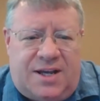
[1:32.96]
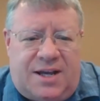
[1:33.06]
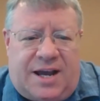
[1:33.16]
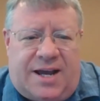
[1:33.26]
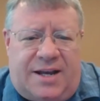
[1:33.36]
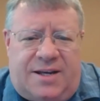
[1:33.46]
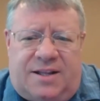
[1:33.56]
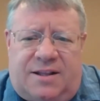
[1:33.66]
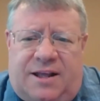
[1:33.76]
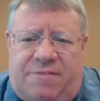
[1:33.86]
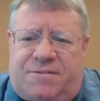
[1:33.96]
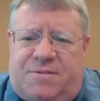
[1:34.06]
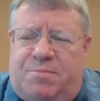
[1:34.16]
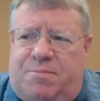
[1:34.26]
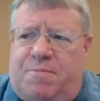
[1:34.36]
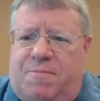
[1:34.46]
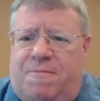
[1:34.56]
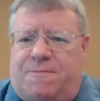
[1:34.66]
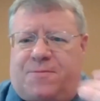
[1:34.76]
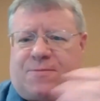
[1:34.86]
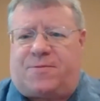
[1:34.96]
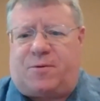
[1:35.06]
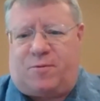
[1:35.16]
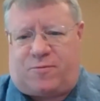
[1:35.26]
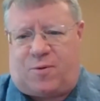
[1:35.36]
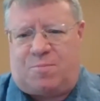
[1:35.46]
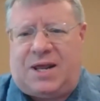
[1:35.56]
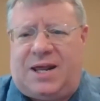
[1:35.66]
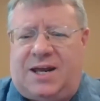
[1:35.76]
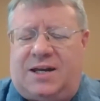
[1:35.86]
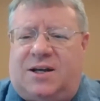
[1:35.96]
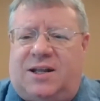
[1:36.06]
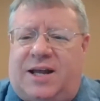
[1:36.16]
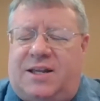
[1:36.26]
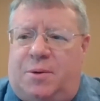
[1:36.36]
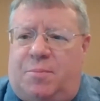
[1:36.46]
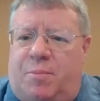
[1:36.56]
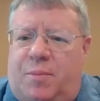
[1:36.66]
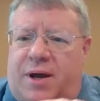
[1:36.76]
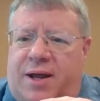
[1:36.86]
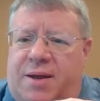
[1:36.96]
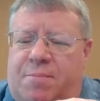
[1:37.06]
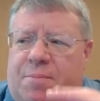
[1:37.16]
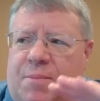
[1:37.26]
had left for me, had collected a